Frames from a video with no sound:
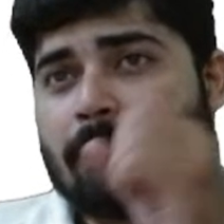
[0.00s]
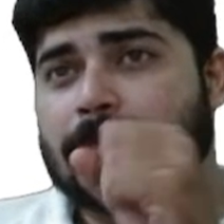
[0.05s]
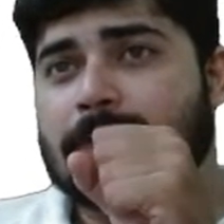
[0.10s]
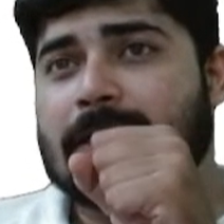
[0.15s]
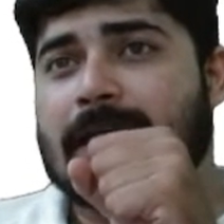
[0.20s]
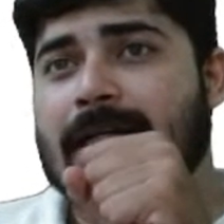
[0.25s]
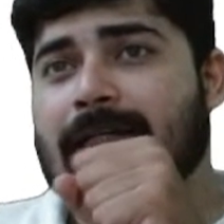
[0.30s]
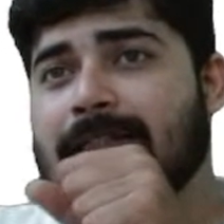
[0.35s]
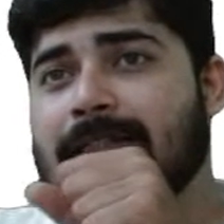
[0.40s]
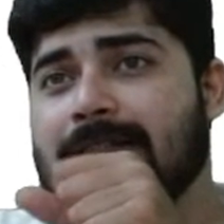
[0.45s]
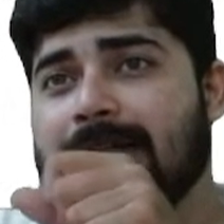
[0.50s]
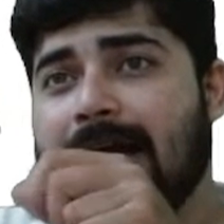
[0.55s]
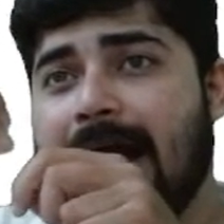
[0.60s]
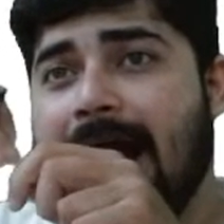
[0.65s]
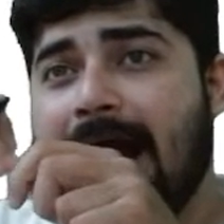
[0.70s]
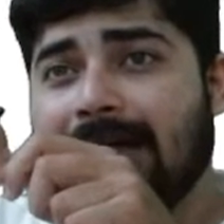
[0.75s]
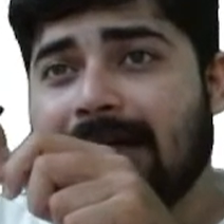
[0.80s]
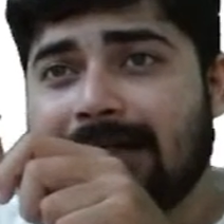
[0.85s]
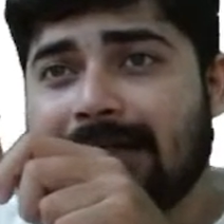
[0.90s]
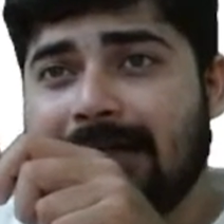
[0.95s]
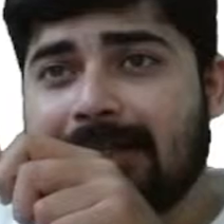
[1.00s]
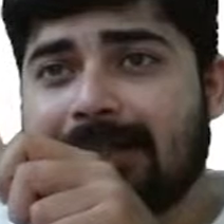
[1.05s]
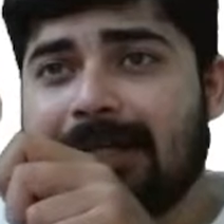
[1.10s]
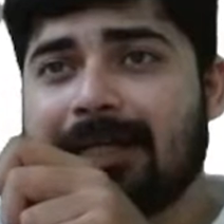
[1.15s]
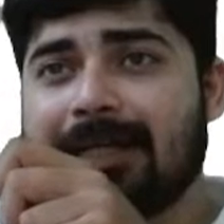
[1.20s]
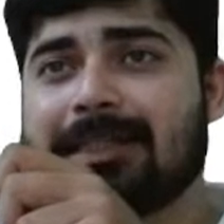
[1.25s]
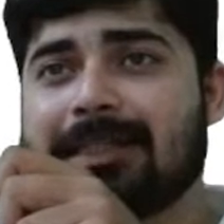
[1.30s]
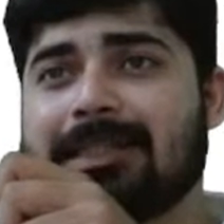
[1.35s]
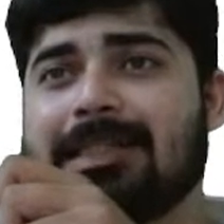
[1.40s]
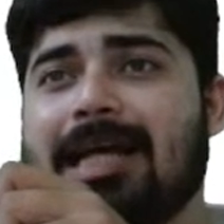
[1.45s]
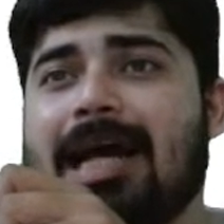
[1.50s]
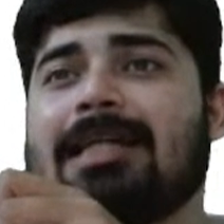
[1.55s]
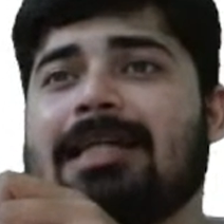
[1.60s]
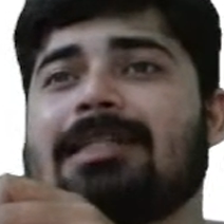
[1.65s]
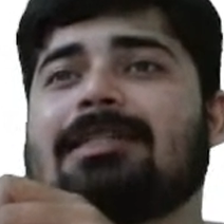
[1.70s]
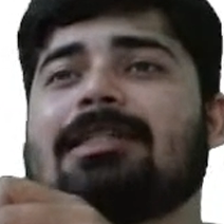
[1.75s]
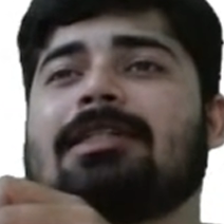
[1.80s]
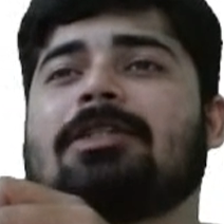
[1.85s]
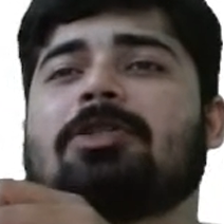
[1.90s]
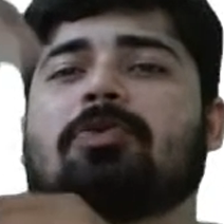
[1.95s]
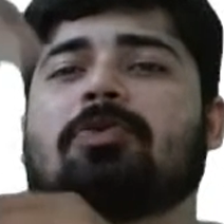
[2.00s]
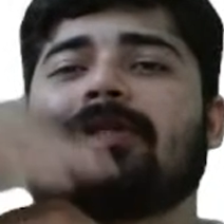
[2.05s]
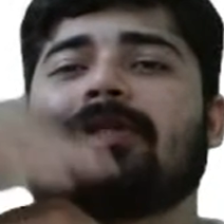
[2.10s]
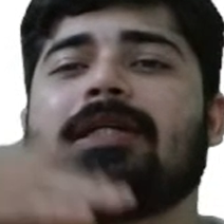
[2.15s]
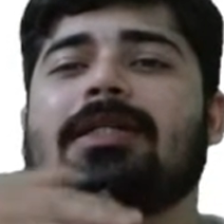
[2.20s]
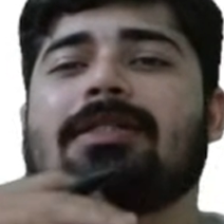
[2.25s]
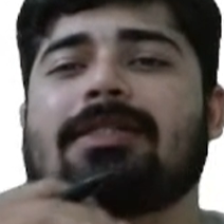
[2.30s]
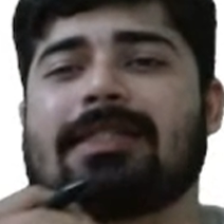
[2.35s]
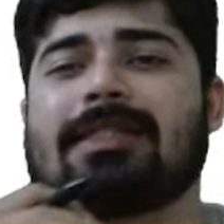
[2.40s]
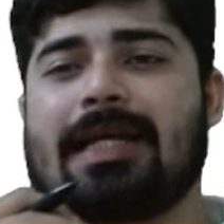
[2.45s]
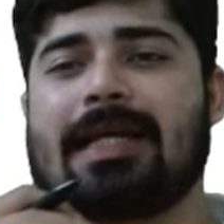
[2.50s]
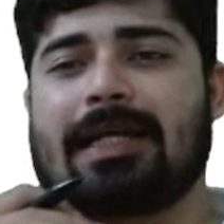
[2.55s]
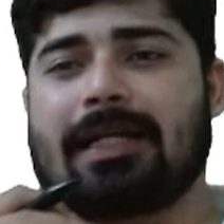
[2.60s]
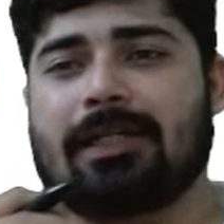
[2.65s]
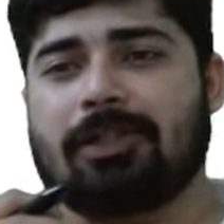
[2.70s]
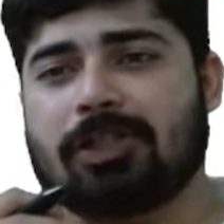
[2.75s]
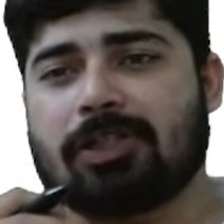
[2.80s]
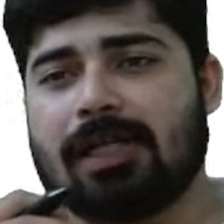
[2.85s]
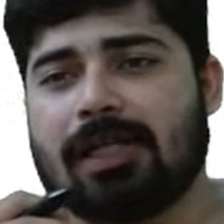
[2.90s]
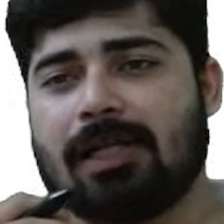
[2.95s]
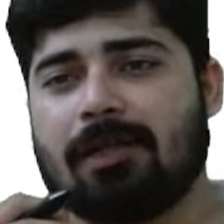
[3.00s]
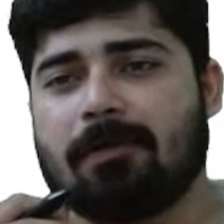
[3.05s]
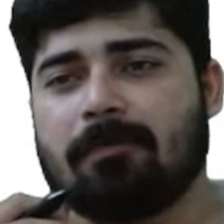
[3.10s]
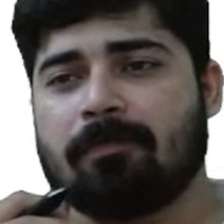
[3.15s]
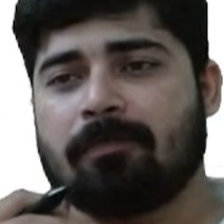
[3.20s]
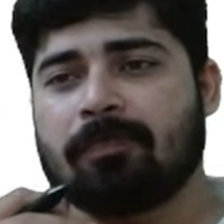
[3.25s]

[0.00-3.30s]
energy and get excited to the second shell.